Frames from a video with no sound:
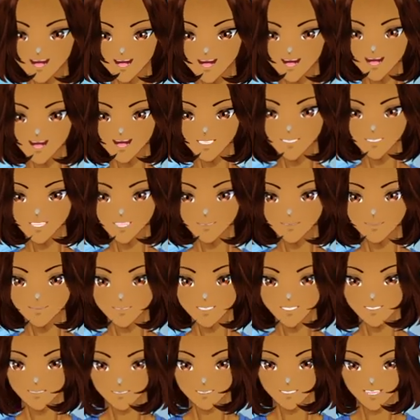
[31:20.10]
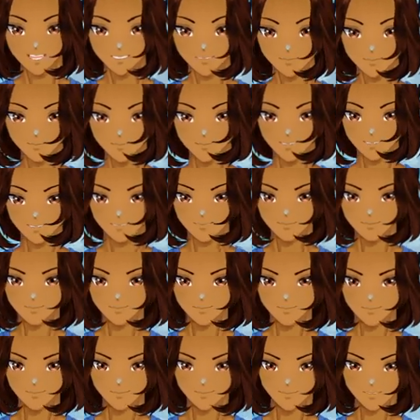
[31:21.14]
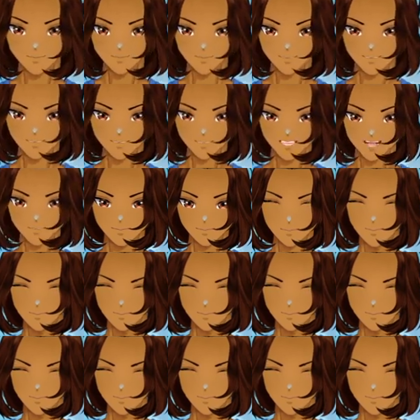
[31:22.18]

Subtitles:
Cross and York, the extra one that York's thrown up on the top.